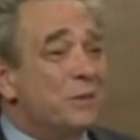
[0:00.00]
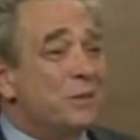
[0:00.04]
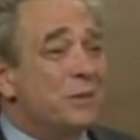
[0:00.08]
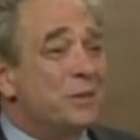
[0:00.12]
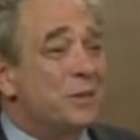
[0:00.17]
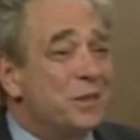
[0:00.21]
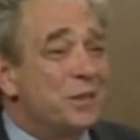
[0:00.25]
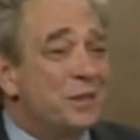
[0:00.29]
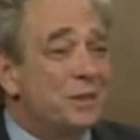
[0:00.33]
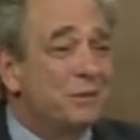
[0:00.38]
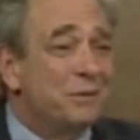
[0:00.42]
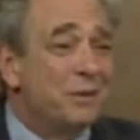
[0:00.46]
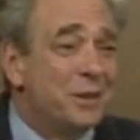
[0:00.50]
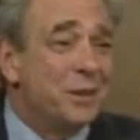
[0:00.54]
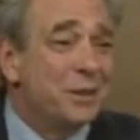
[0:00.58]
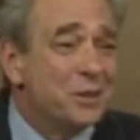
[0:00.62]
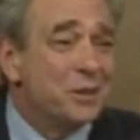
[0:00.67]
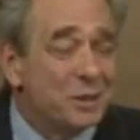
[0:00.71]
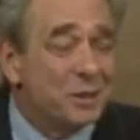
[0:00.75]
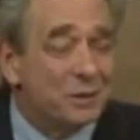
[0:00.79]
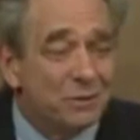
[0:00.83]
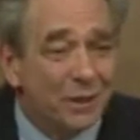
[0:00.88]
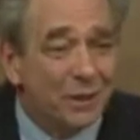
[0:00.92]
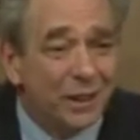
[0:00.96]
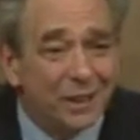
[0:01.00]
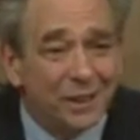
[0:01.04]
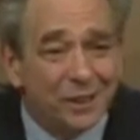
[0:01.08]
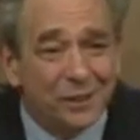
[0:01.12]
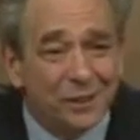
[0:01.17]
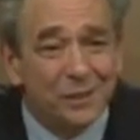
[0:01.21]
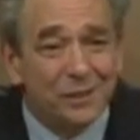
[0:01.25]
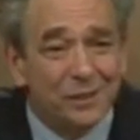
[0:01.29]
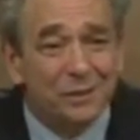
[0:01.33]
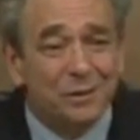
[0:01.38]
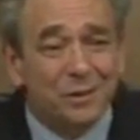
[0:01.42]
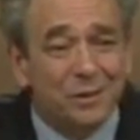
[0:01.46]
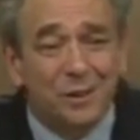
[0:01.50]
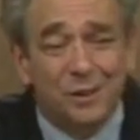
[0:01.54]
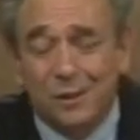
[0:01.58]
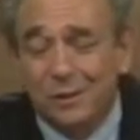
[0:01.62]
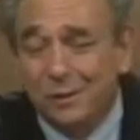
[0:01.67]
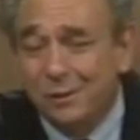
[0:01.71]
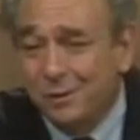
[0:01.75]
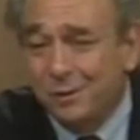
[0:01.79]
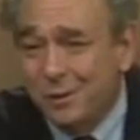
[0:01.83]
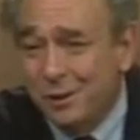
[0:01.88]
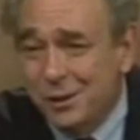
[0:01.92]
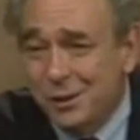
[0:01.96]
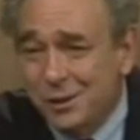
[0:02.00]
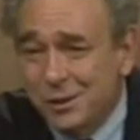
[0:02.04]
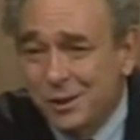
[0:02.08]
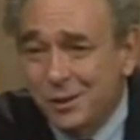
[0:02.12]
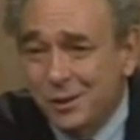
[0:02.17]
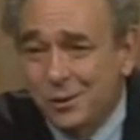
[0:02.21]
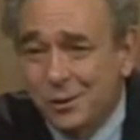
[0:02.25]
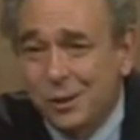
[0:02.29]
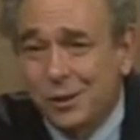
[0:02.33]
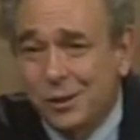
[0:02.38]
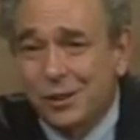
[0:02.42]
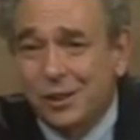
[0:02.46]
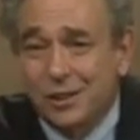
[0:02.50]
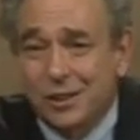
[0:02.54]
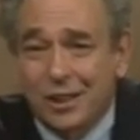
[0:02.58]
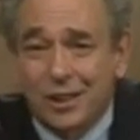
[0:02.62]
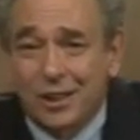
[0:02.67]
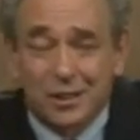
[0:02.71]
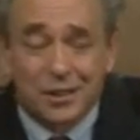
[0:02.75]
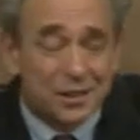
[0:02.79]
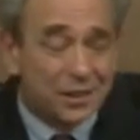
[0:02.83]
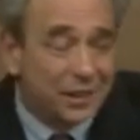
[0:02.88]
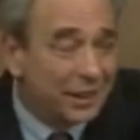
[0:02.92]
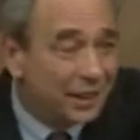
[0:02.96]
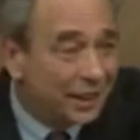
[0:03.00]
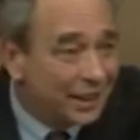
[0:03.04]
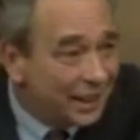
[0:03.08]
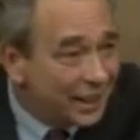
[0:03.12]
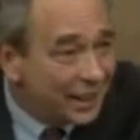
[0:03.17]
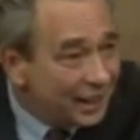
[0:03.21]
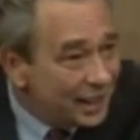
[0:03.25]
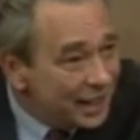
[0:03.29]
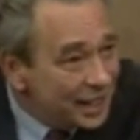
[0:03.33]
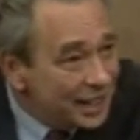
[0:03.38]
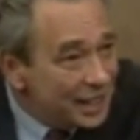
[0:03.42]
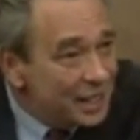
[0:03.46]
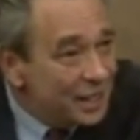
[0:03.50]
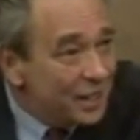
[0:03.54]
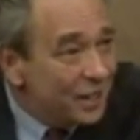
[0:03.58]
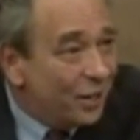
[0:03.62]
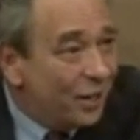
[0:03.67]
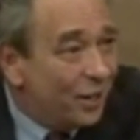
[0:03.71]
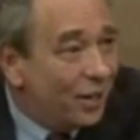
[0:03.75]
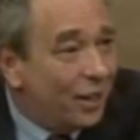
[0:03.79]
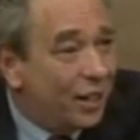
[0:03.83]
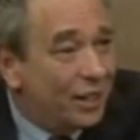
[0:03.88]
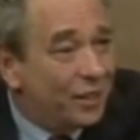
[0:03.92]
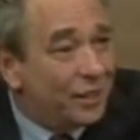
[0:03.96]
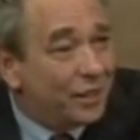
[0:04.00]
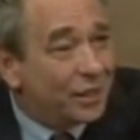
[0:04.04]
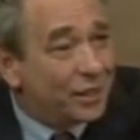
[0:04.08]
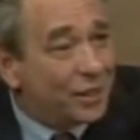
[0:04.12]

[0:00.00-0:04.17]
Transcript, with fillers: was a fierce defender of, of Christian orthodoxy. On the